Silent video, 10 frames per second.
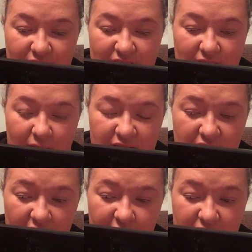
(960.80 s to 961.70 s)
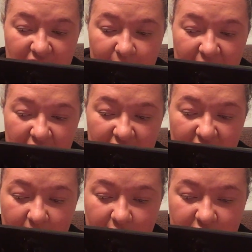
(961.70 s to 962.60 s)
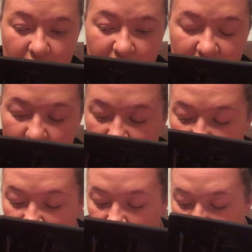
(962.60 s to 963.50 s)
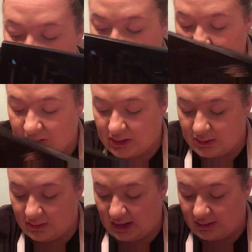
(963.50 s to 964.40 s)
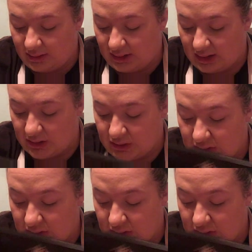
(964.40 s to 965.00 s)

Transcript: So which colors I pick, I will show you. But I'm going to do that look I used to